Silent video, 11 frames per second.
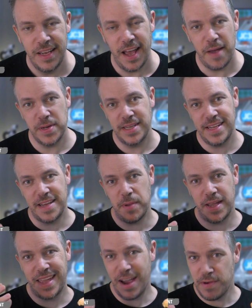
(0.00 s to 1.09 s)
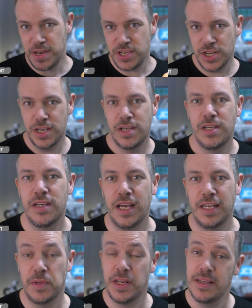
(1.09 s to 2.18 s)
I'm going to take my garage and
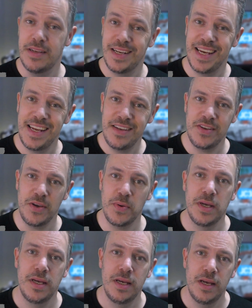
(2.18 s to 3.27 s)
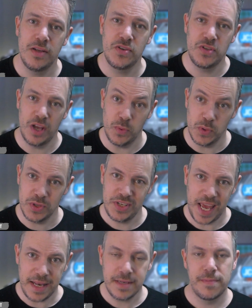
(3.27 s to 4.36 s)
I'm going to turn it into a Star Wars
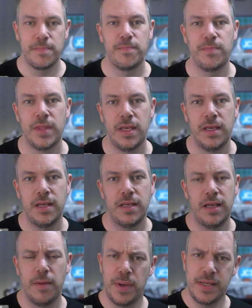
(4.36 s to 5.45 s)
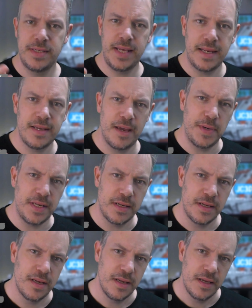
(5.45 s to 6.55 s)
set. And by set I mean
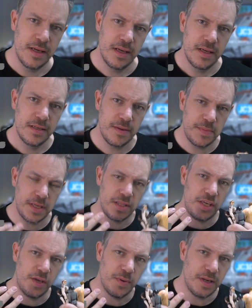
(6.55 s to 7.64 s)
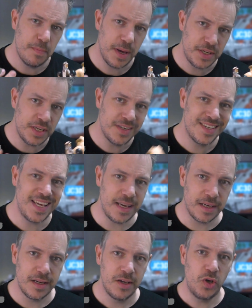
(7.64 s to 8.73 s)
something that you would imagine seeing
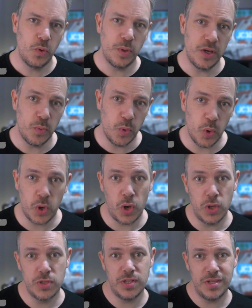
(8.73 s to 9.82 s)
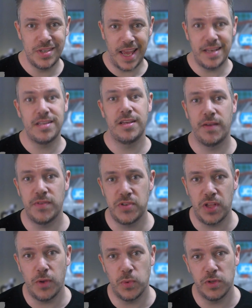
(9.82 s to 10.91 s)
when you walk onto the set of a
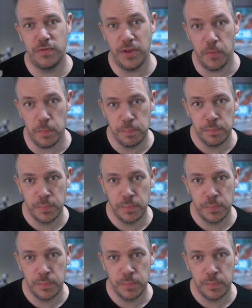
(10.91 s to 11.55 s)
Star Wars film.